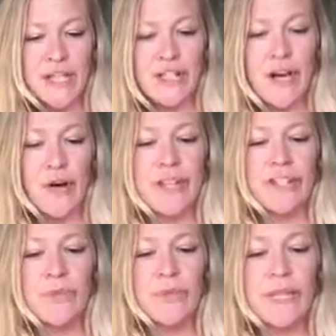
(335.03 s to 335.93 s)
So
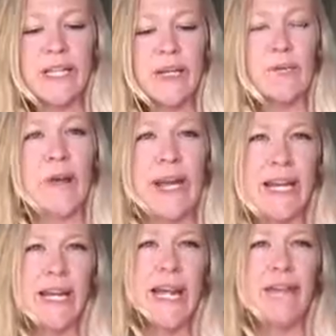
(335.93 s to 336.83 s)
it's just really
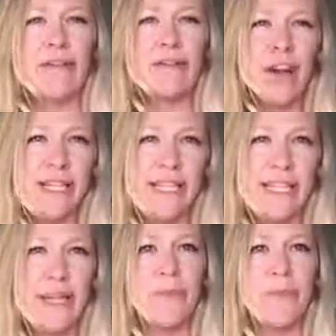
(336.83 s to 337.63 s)
rainy and frosty,